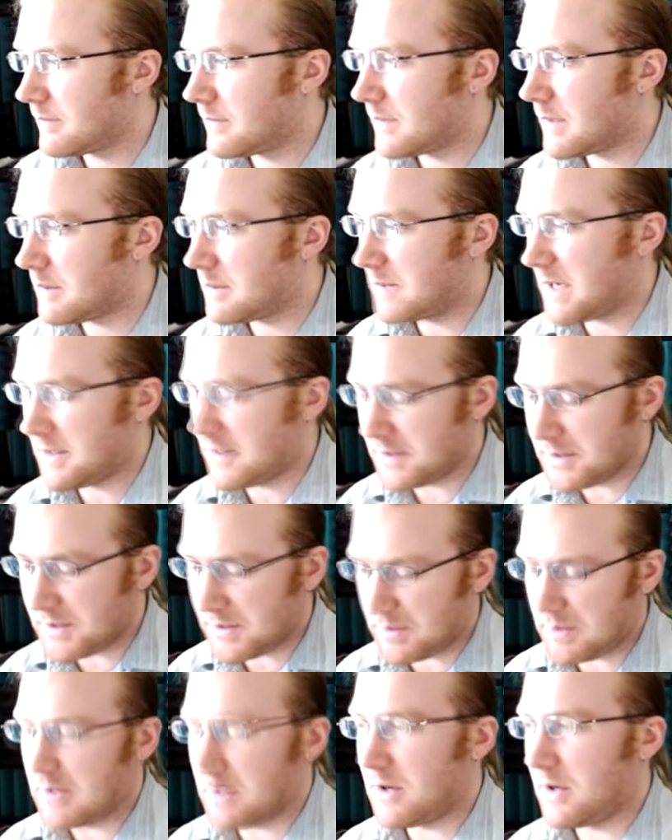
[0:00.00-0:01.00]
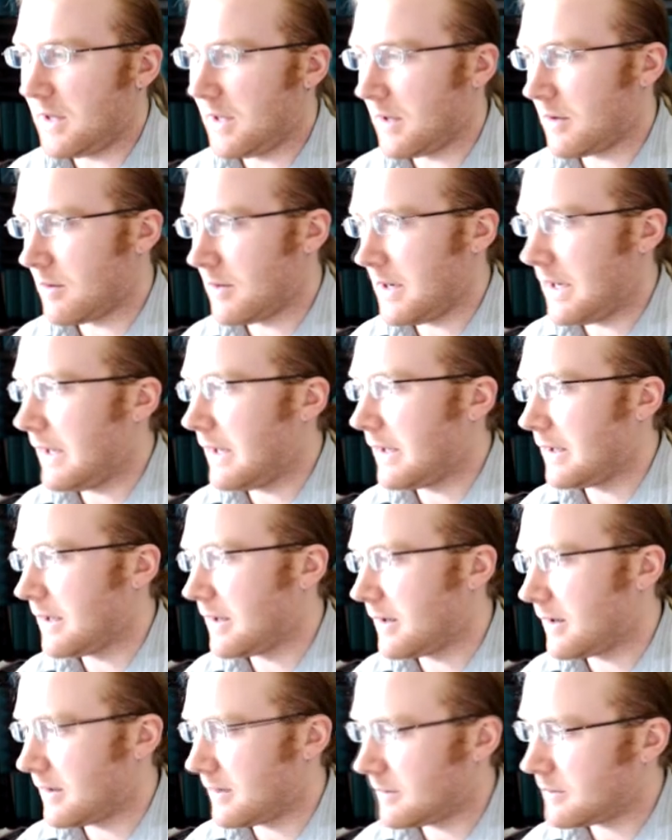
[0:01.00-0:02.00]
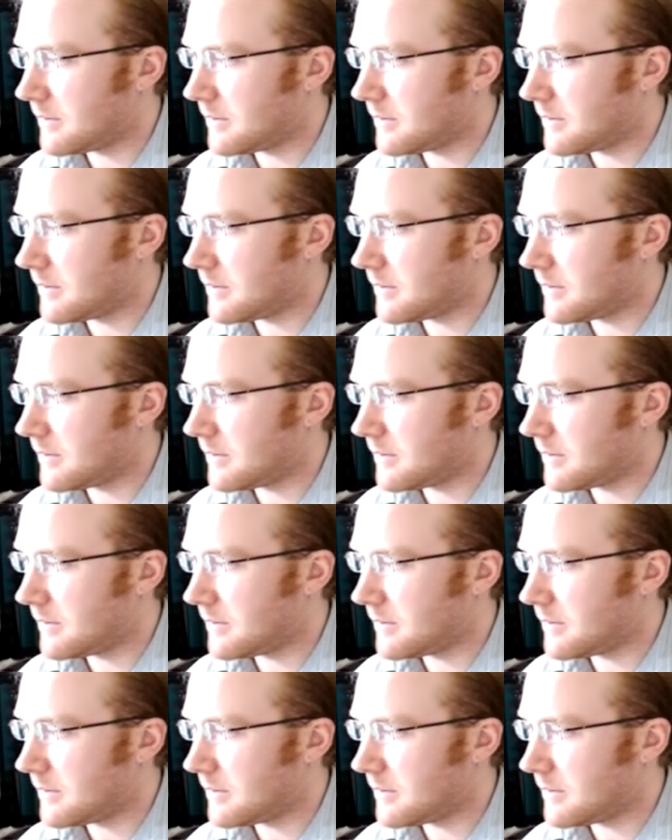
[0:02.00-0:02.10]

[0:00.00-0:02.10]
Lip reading: Not doing a whole lot of reading here.